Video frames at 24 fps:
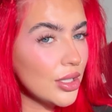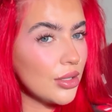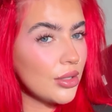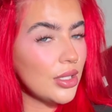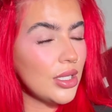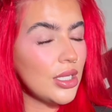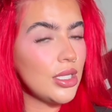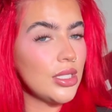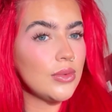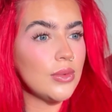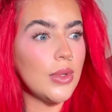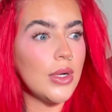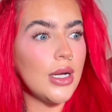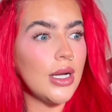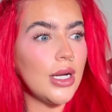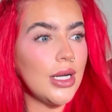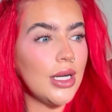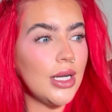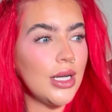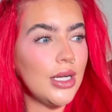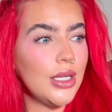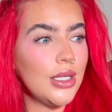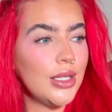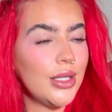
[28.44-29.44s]
these
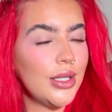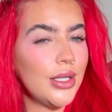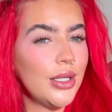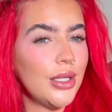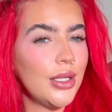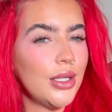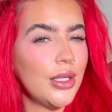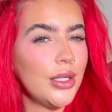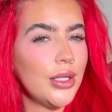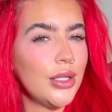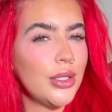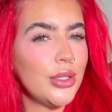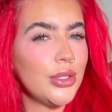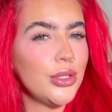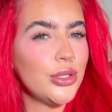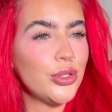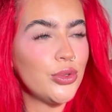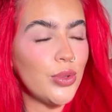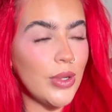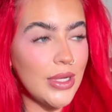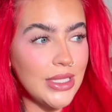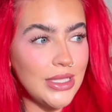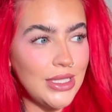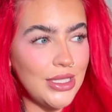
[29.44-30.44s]
were
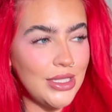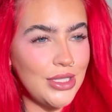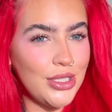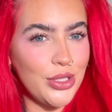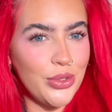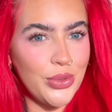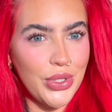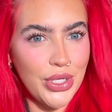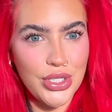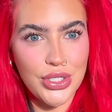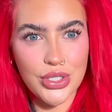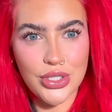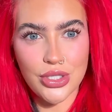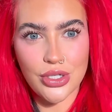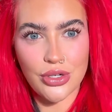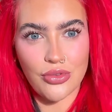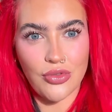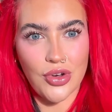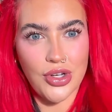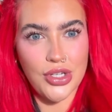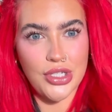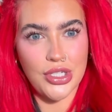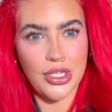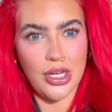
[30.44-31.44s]
22-inch
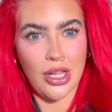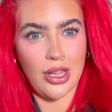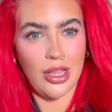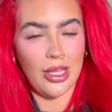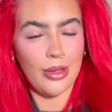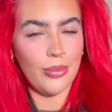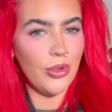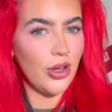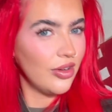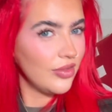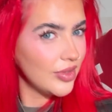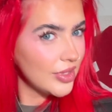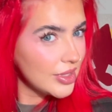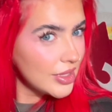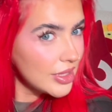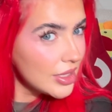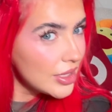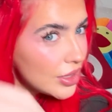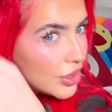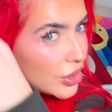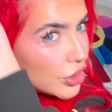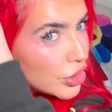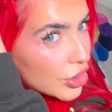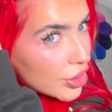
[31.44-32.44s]
originally, but obviously
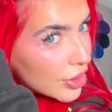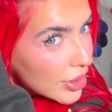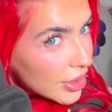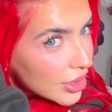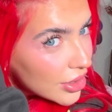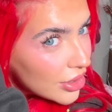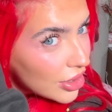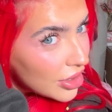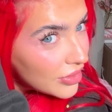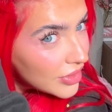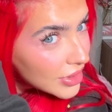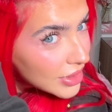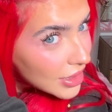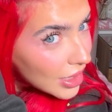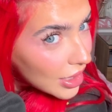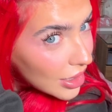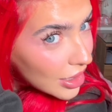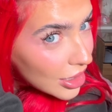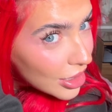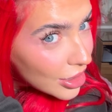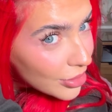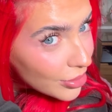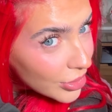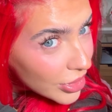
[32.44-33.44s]
they shrink over
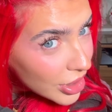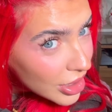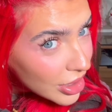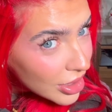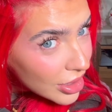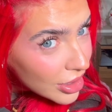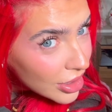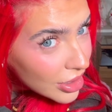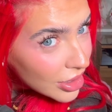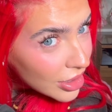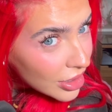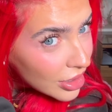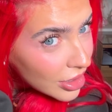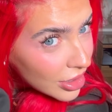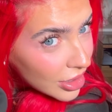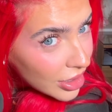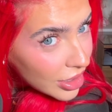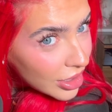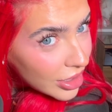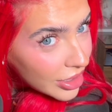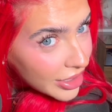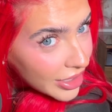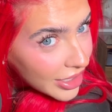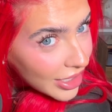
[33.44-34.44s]
time.
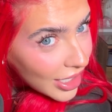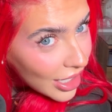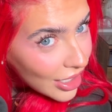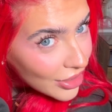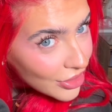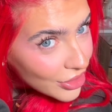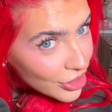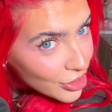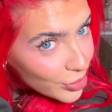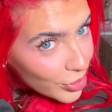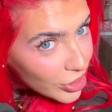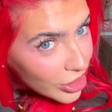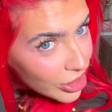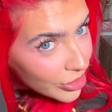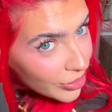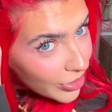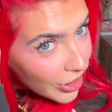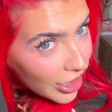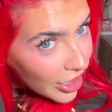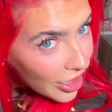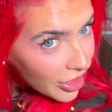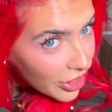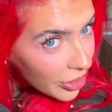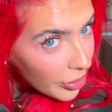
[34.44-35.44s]
You can just pull
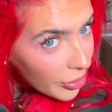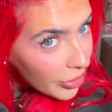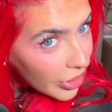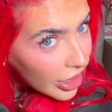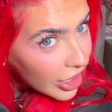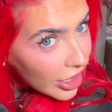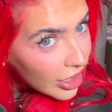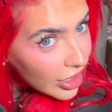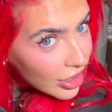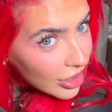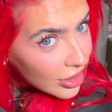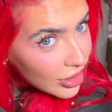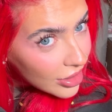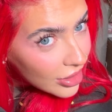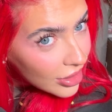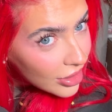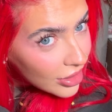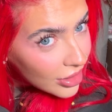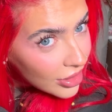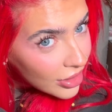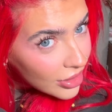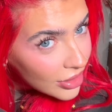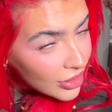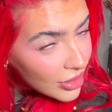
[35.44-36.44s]
apart the mat.
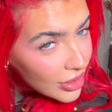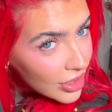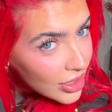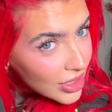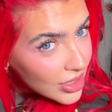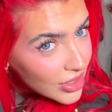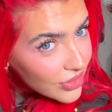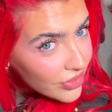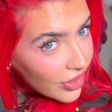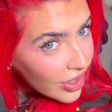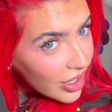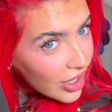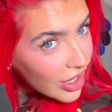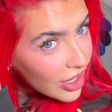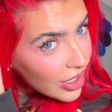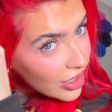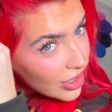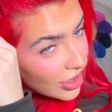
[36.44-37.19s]
It's fine.